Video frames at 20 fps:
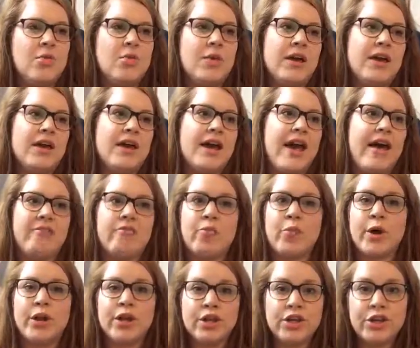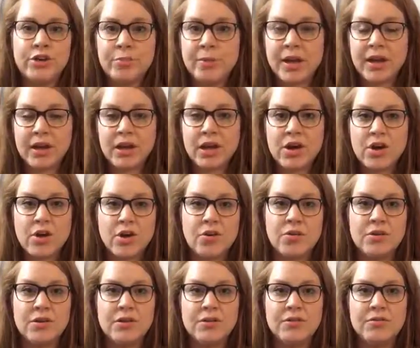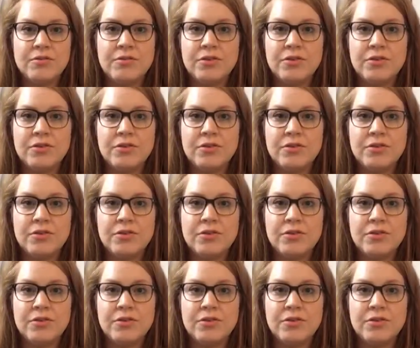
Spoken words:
We have 1 coupon code